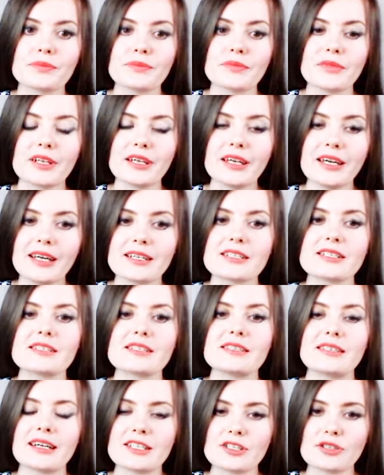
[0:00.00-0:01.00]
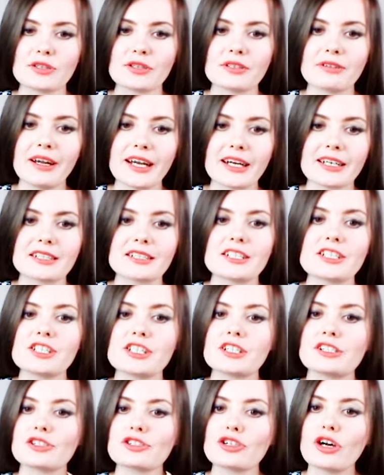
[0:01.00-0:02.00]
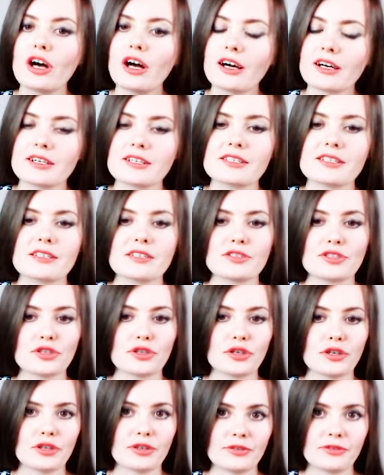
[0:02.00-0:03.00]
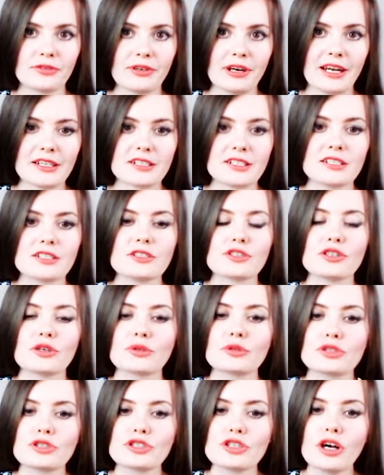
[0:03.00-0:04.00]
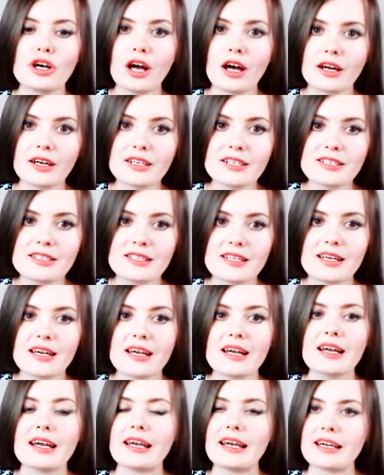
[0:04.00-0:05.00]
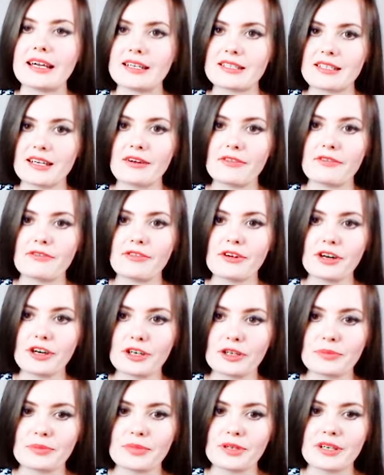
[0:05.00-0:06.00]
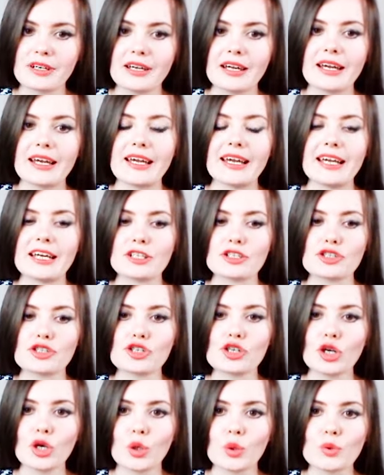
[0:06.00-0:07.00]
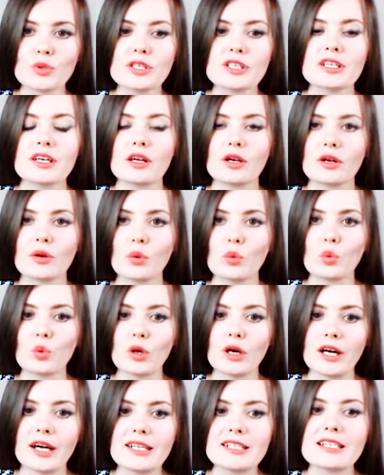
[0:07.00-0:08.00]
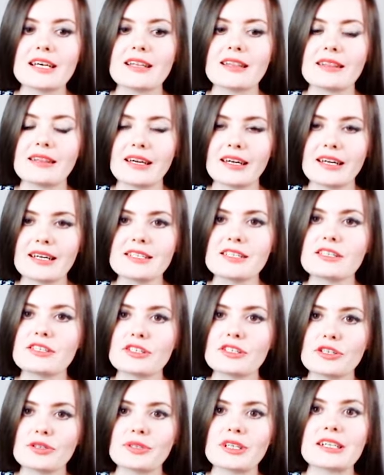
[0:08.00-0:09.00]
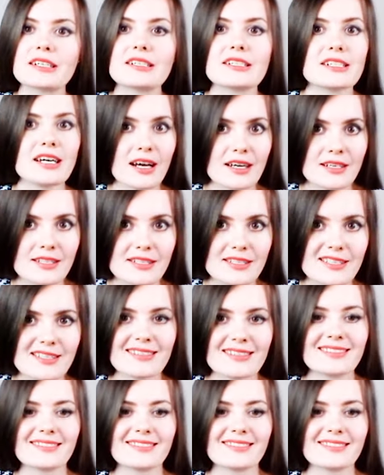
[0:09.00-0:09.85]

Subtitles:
Yes, that's correct. She talks to her friend. So talks is a verb. It shows what this student does.